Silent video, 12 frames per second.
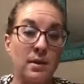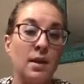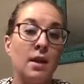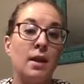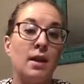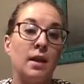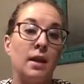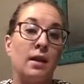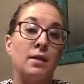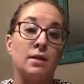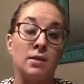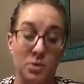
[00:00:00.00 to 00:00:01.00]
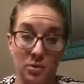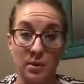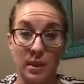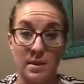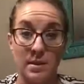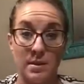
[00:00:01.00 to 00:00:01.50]
is your less
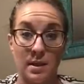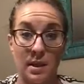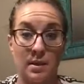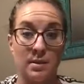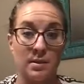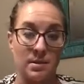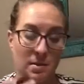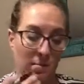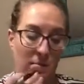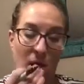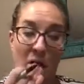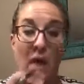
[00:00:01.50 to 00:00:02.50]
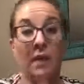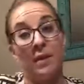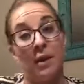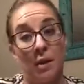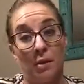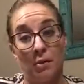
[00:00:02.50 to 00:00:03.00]
than symbol. And the other
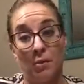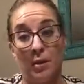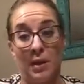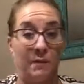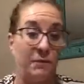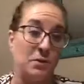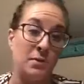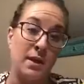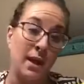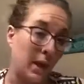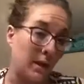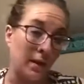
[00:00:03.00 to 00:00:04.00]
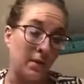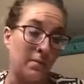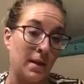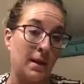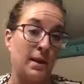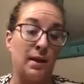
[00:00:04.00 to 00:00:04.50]
one, if you cannot make it a
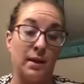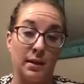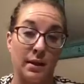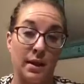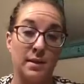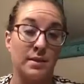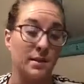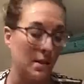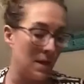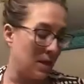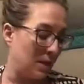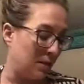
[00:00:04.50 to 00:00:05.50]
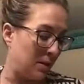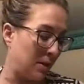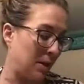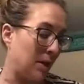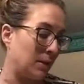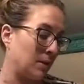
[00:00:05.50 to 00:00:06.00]
less, then it's
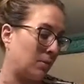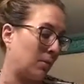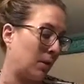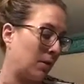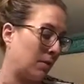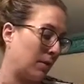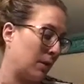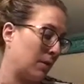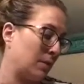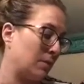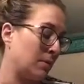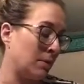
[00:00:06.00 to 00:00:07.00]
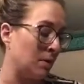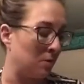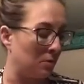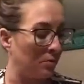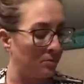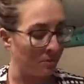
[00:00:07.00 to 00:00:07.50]
greater than. So
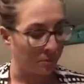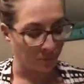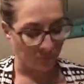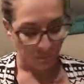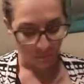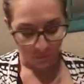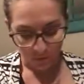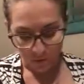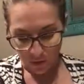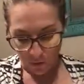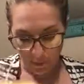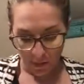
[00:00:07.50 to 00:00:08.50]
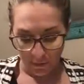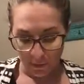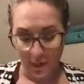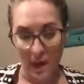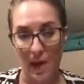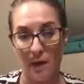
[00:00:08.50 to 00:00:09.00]
whenever they have a
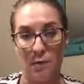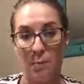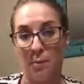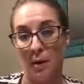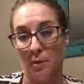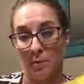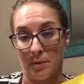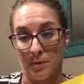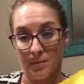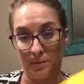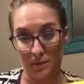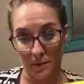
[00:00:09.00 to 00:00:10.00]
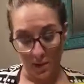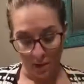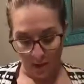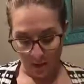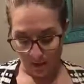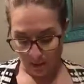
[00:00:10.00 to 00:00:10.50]
problem, I
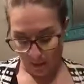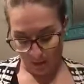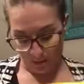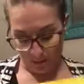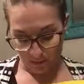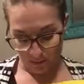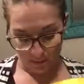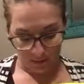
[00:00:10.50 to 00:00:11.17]
don't know, like